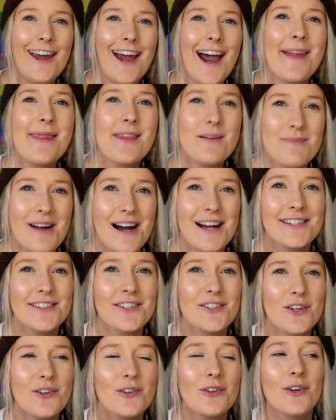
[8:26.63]
And the
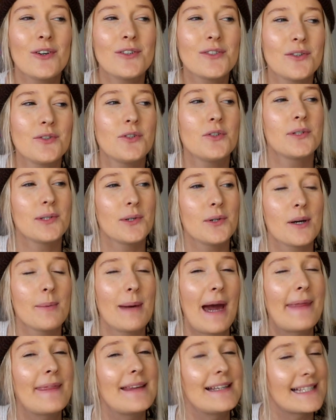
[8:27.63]
Masterdoc goes on to talk
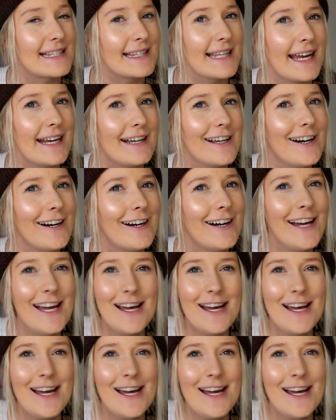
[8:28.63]
about this later.